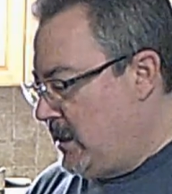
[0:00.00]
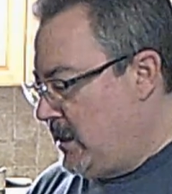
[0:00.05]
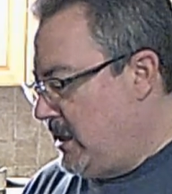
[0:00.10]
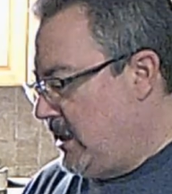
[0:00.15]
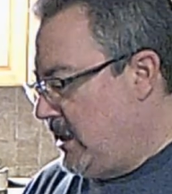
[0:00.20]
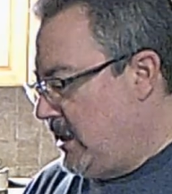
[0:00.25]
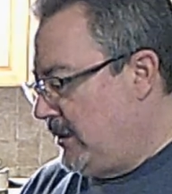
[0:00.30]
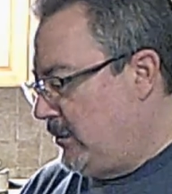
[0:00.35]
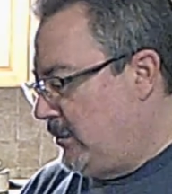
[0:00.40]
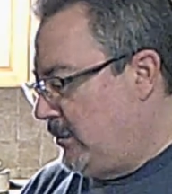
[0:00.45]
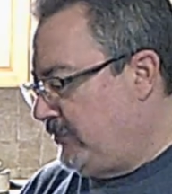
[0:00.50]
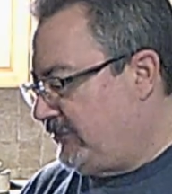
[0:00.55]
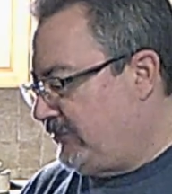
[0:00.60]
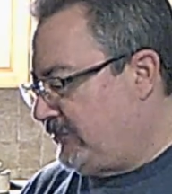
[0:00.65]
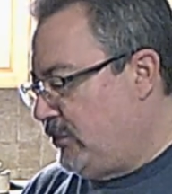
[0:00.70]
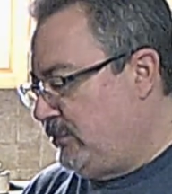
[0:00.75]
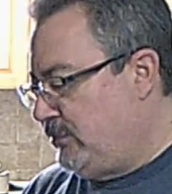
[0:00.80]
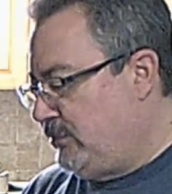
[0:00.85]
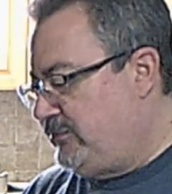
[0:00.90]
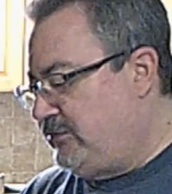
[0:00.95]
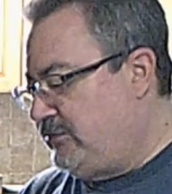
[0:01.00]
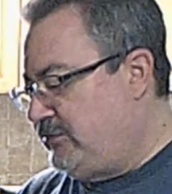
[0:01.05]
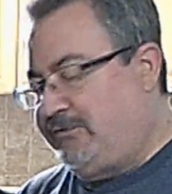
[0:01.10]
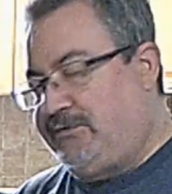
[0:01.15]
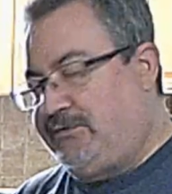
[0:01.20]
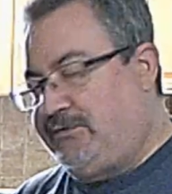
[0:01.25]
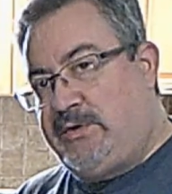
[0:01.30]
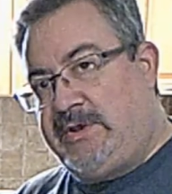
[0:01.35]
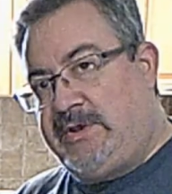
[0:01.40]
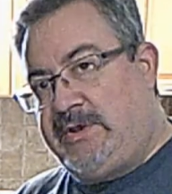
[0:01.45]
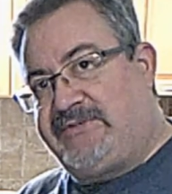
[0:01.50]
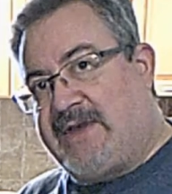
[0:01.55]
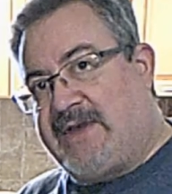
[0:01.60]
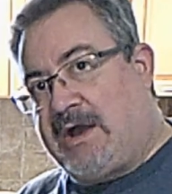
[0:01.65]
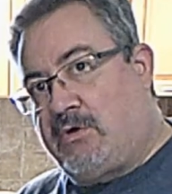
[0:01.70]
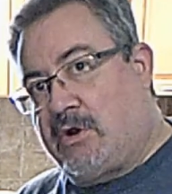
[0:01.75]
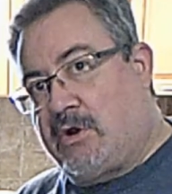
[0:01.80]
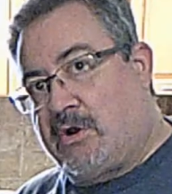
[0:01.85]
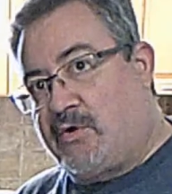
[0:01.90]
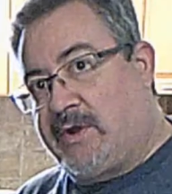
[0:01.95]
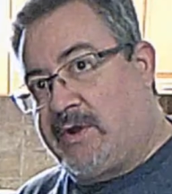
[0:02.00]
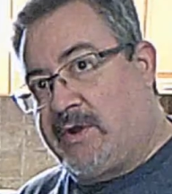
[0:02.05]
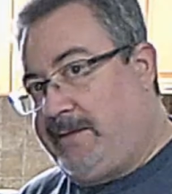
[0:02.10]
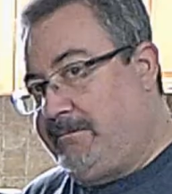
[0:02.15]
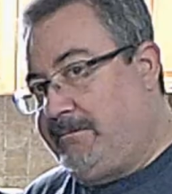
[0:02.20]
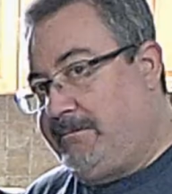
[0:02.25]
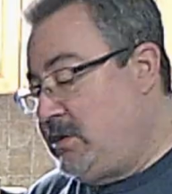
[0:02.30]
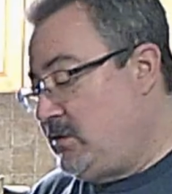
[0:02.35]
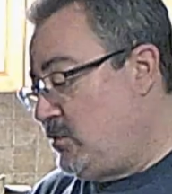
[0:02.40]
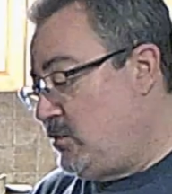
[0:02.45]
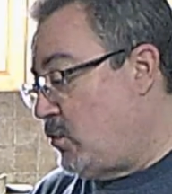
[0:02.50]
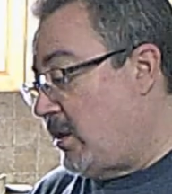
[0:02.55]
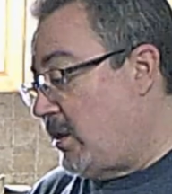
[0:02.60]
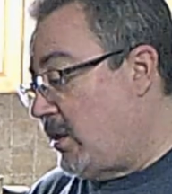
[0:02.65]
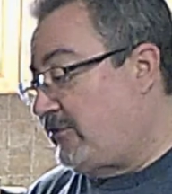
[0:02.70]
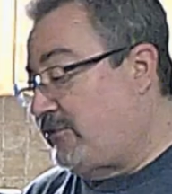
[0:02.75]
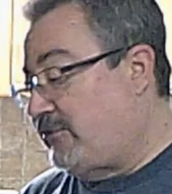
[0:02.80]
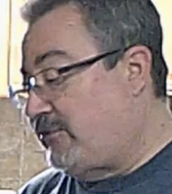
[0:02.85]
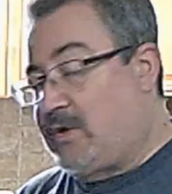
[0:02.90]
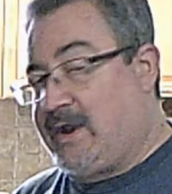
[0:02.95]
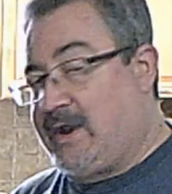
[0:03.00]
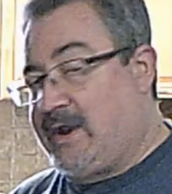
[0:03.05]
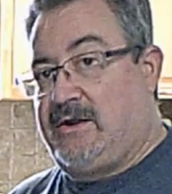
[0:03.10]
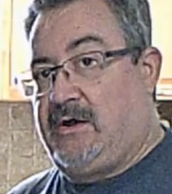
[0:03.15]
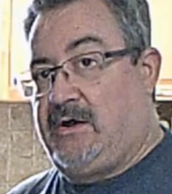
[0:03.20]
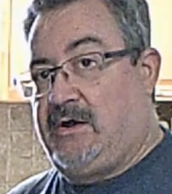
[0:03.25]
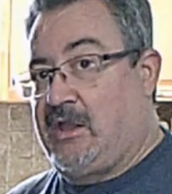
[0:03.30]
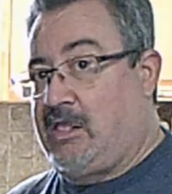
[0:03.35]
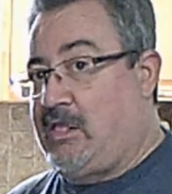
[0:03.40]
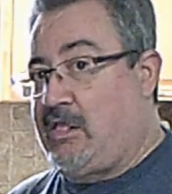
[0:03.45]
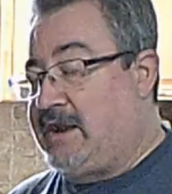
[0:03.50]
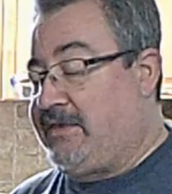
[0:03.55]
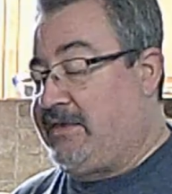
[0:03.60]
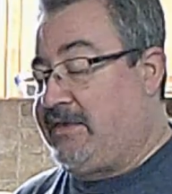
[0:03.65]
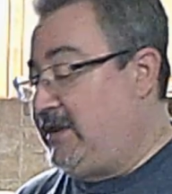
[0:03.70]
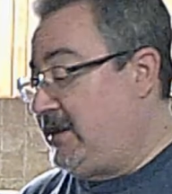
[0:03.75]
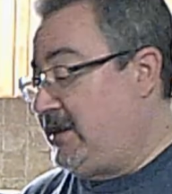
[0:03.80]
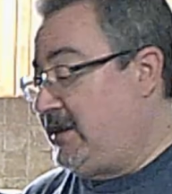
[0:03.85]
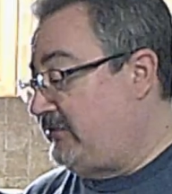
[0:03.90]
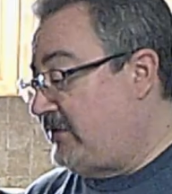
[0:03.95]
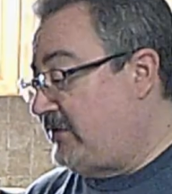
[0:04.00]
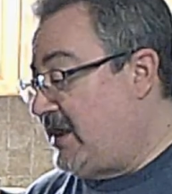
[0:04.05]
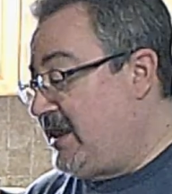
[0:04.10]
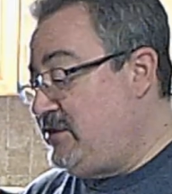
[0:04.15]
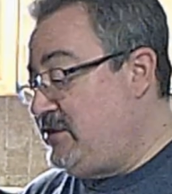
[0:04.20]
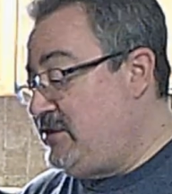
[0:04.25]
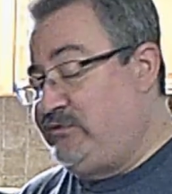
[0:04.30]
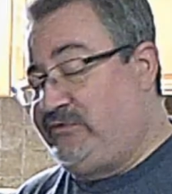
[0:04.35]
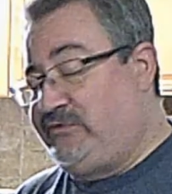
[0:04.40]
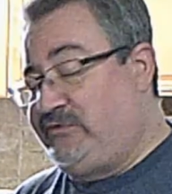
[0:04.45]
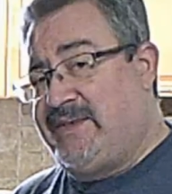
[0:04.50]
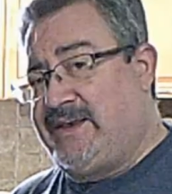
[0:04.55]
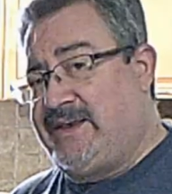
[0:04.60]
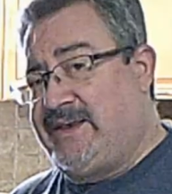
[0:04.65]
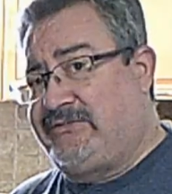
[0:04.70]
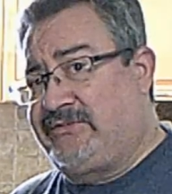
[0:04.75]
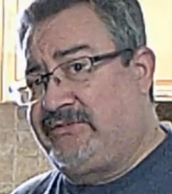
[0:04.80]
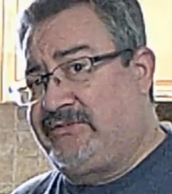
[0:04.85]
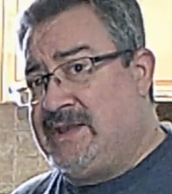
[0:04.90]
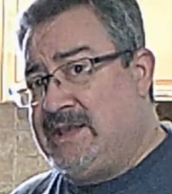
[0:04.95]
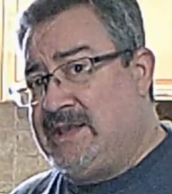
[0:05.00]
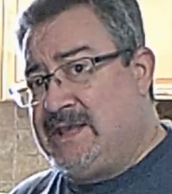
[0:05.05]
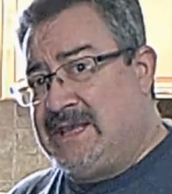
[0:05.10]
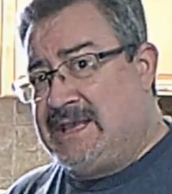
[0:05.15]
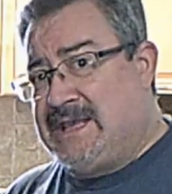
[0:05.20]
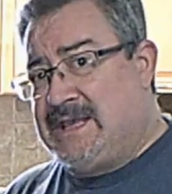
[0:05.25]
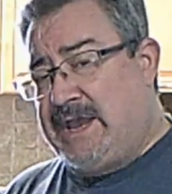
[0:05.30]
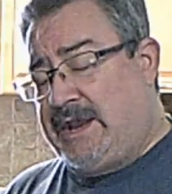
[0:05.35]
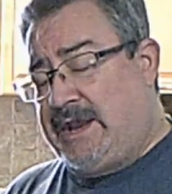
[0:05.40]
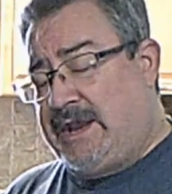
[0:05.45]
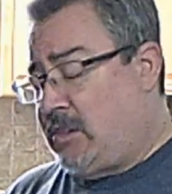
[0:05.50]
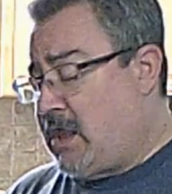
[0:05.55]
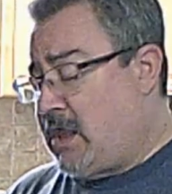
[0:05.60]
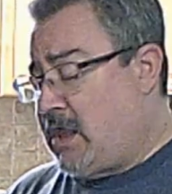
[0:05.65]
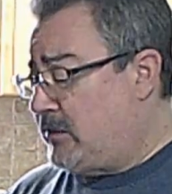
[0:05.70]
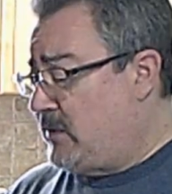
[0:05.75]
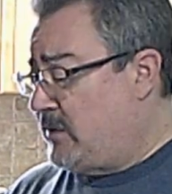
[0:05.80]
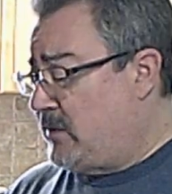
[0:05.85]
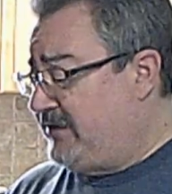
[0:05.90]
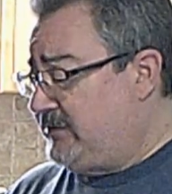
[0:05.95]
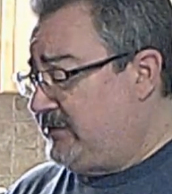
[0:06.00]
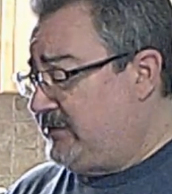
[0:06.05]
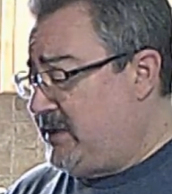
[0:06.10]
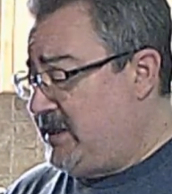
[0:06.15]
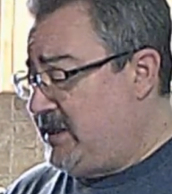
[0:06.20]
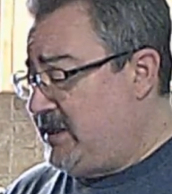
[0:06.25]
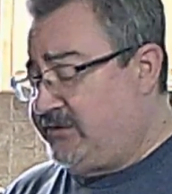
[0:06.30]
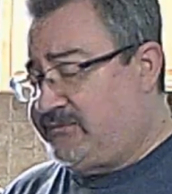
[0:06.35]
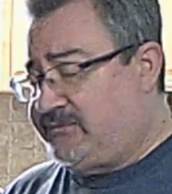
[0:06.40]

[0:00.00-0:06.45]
And also tofuti sour cream works great on a lot of things. I use this in a lot of recipes for